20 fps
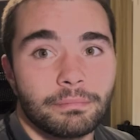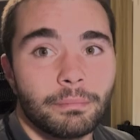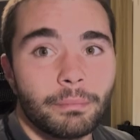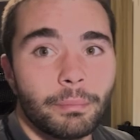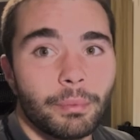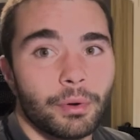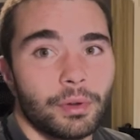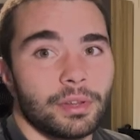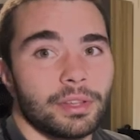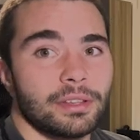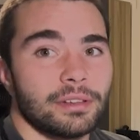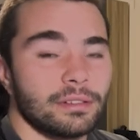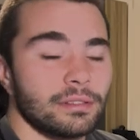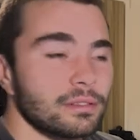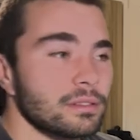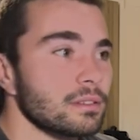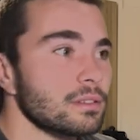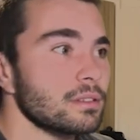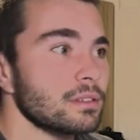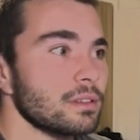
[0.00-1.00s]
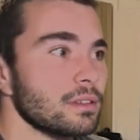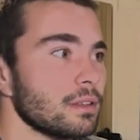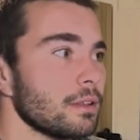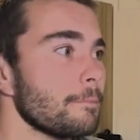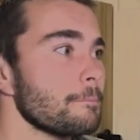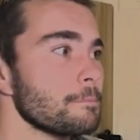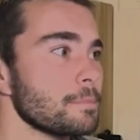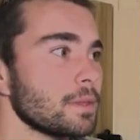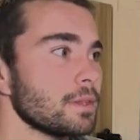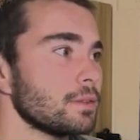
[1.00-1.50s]
put in
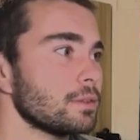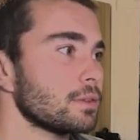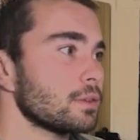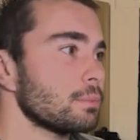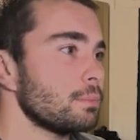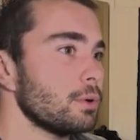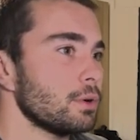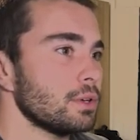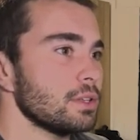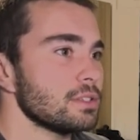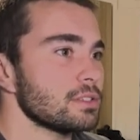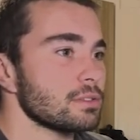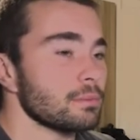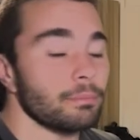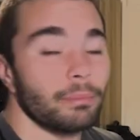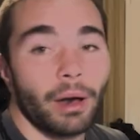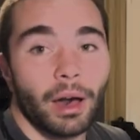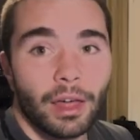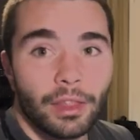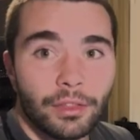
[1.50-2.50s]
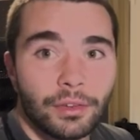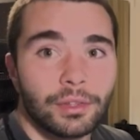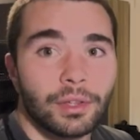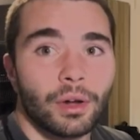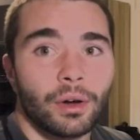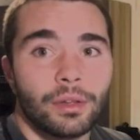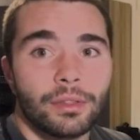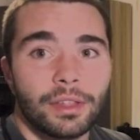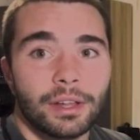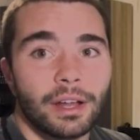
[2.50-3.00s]
some Python
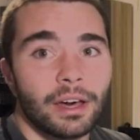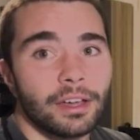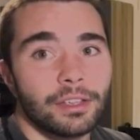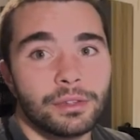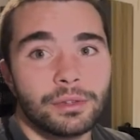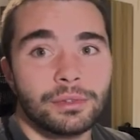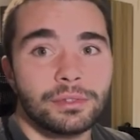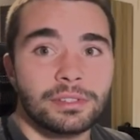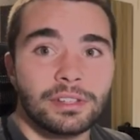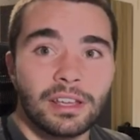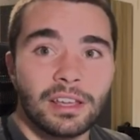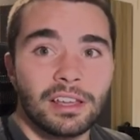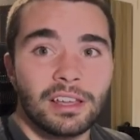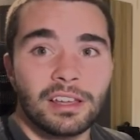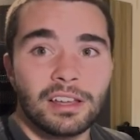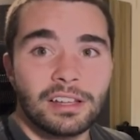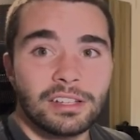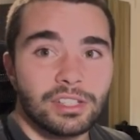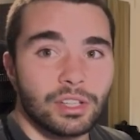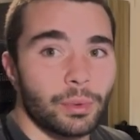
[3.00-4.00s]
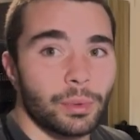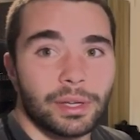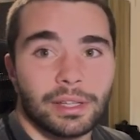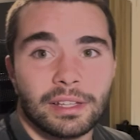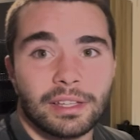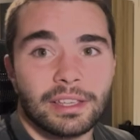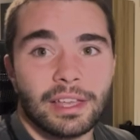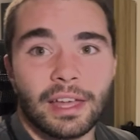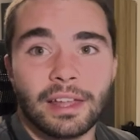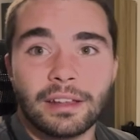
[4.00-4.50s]
code that I used to quickly
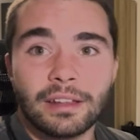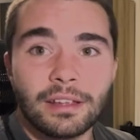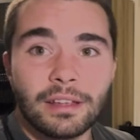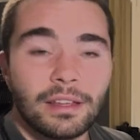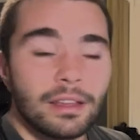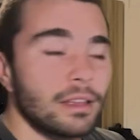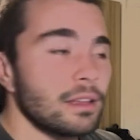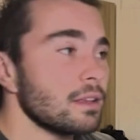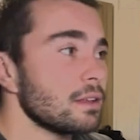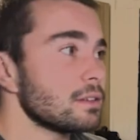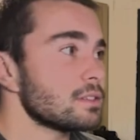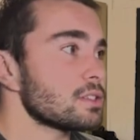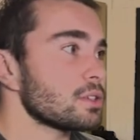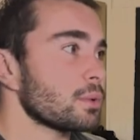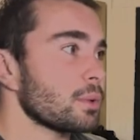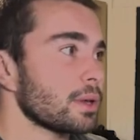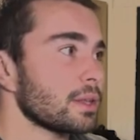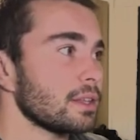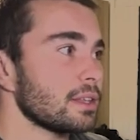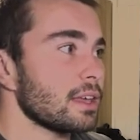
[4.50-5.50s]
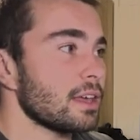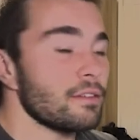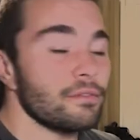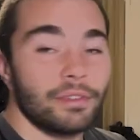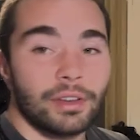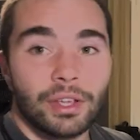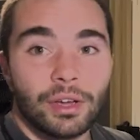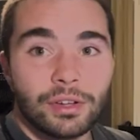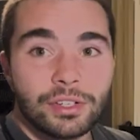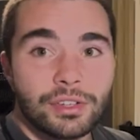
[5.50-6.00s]
get to quickly get
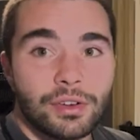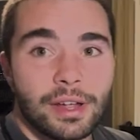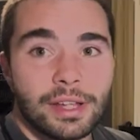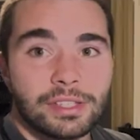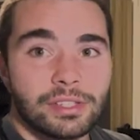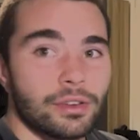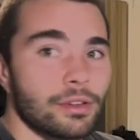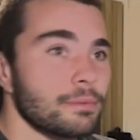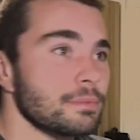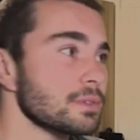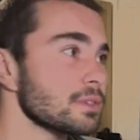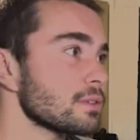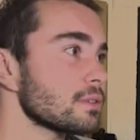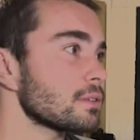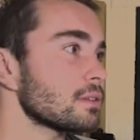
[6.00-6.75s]
video transcripts,